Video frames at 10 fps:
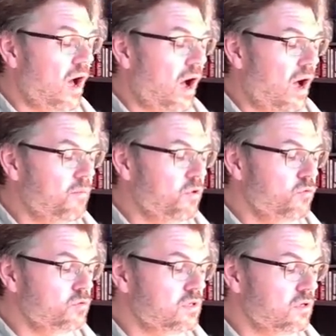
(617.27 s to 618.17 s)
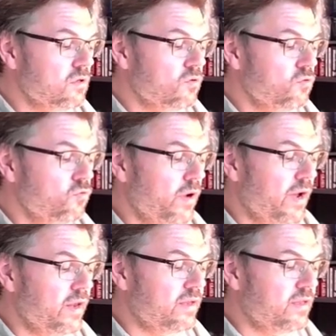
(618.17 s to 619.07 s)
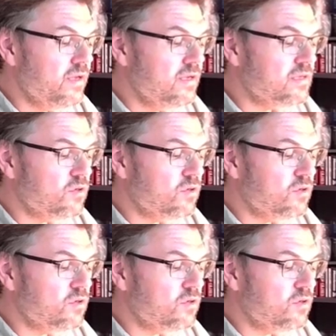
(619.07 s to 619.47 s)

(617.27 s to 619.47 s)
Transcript: I'm using two LEDs,